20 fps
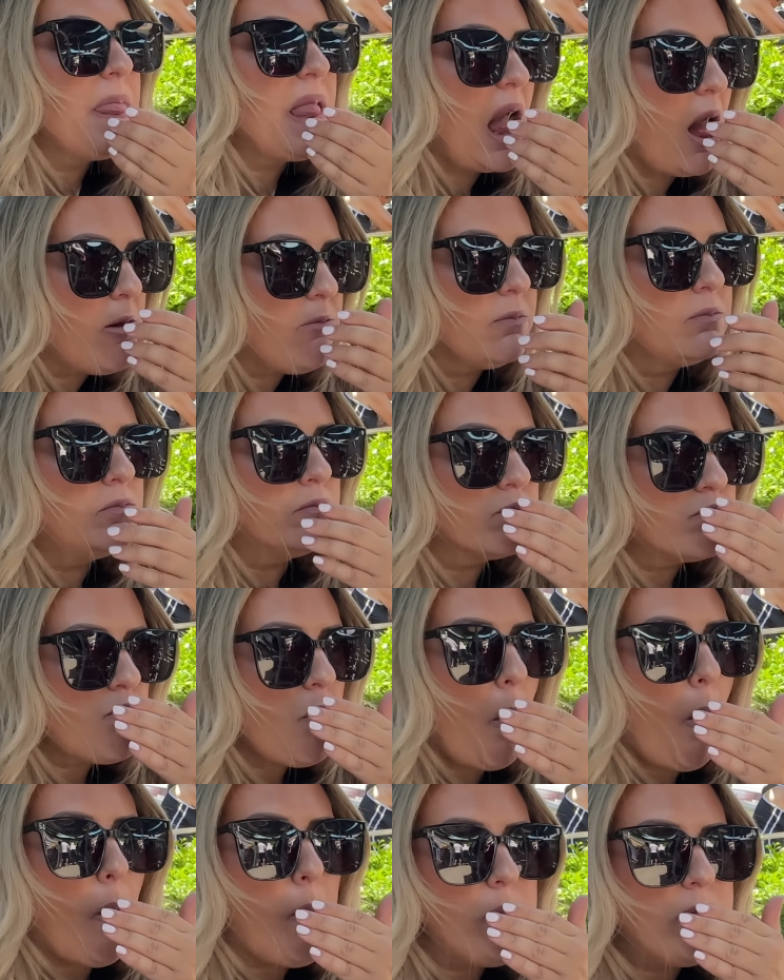was like, can you
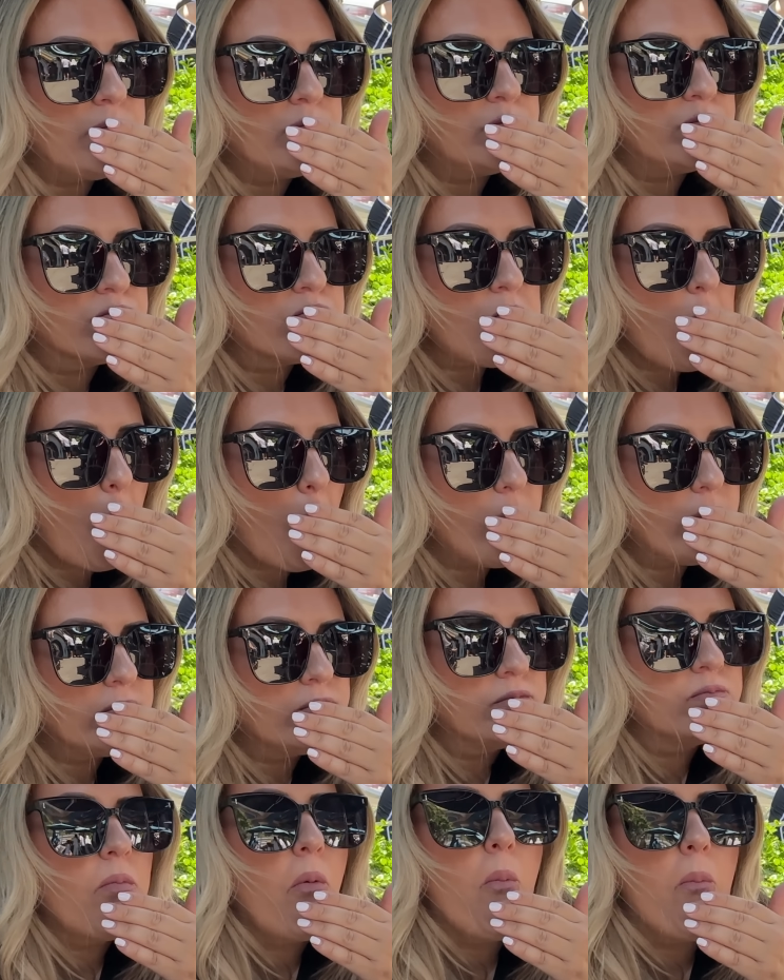just like hook me up
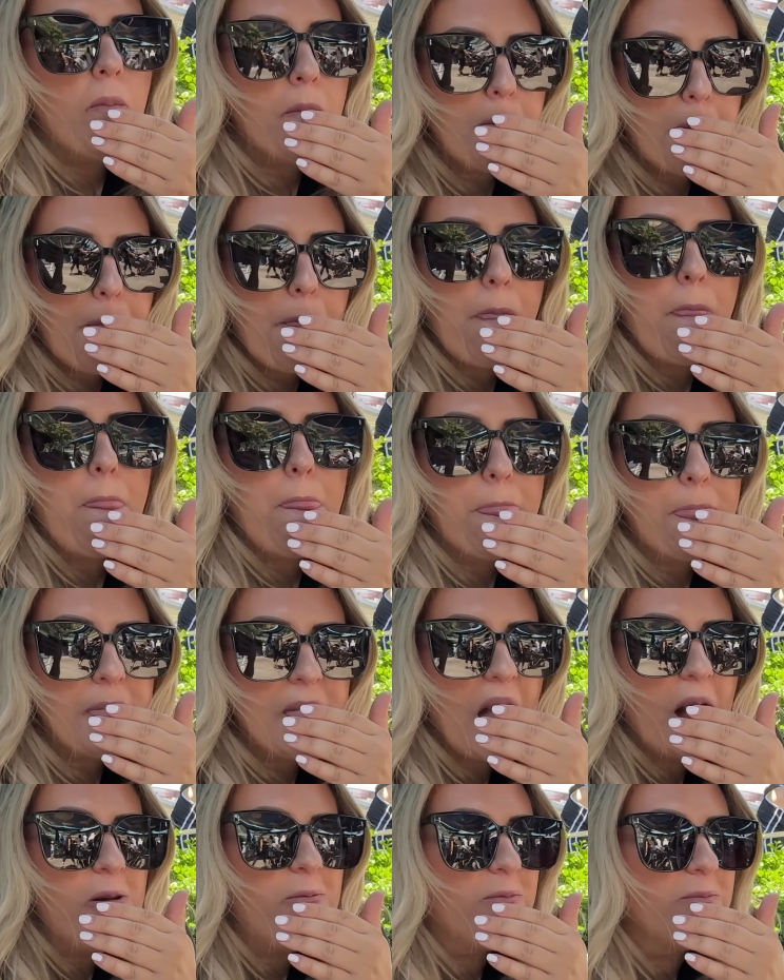to a drip
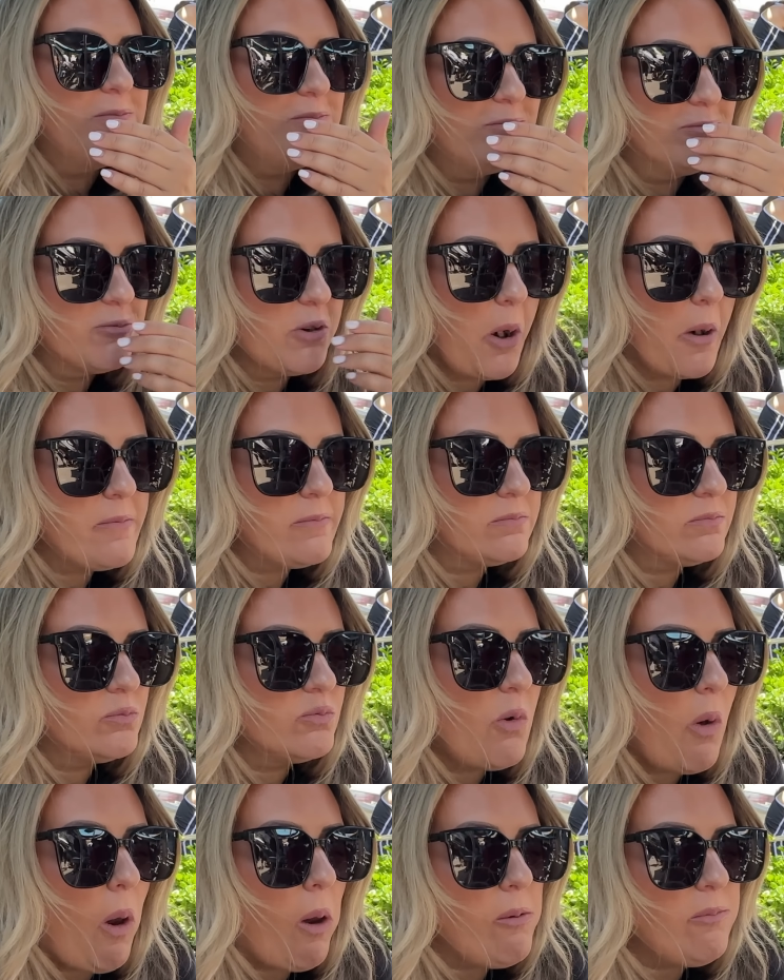and give me
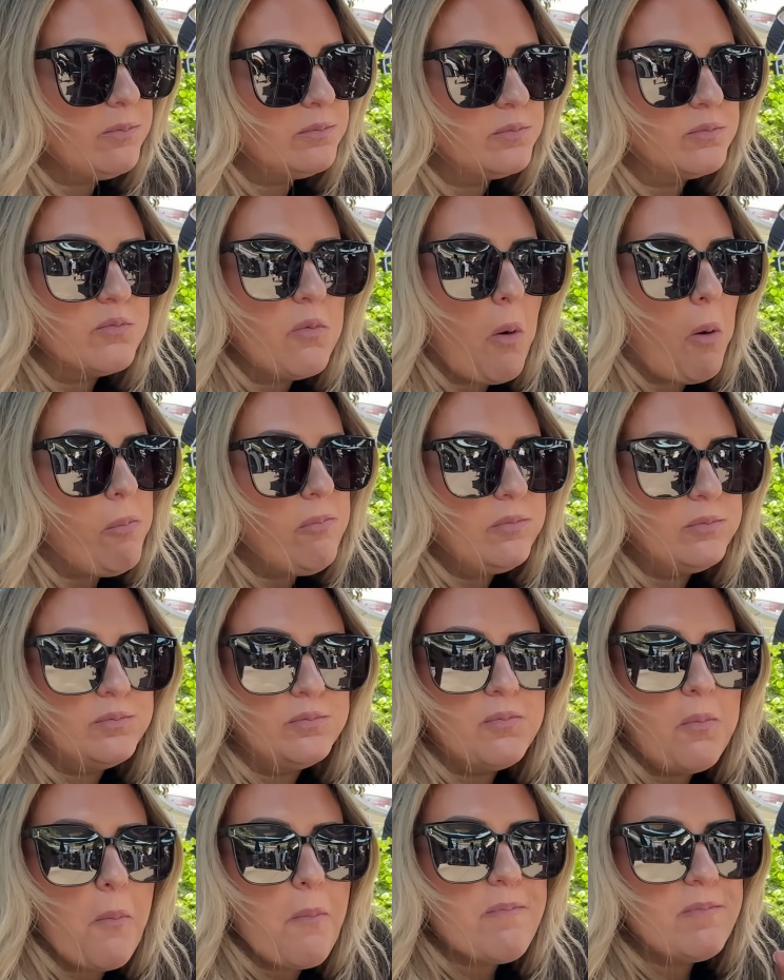some
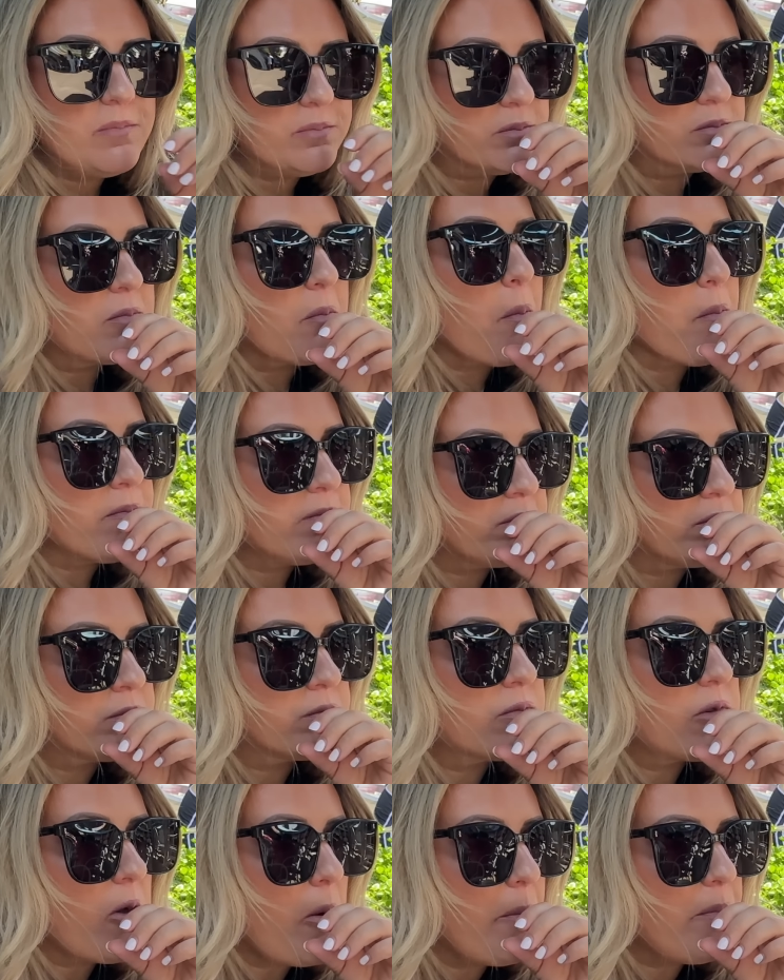nutrients so I don't have to
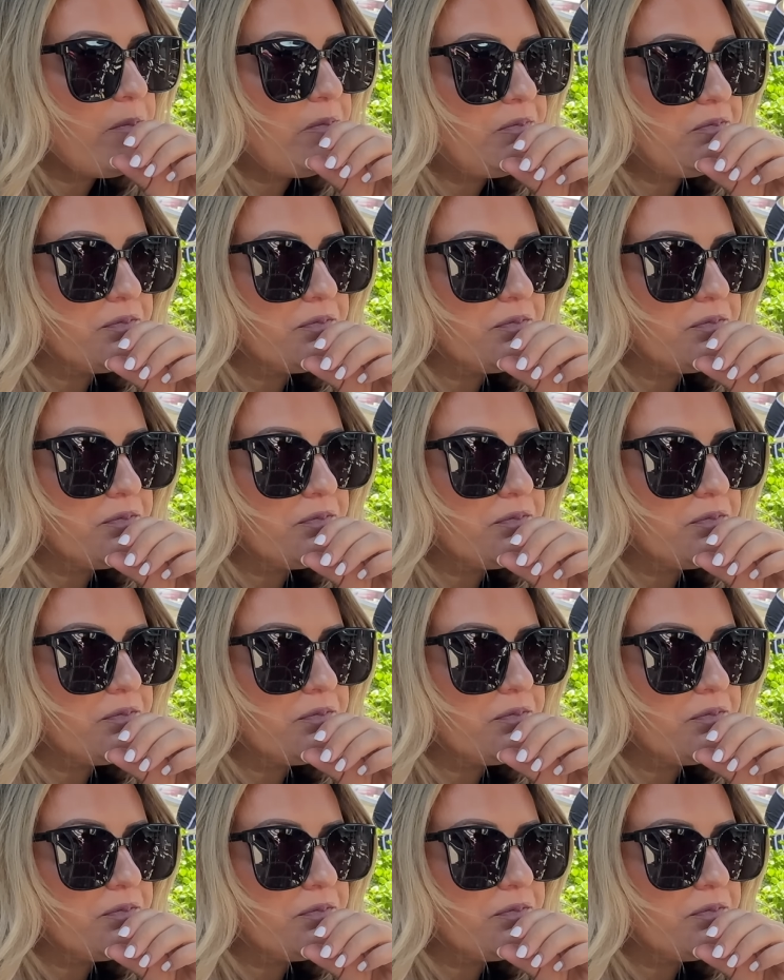actually eat.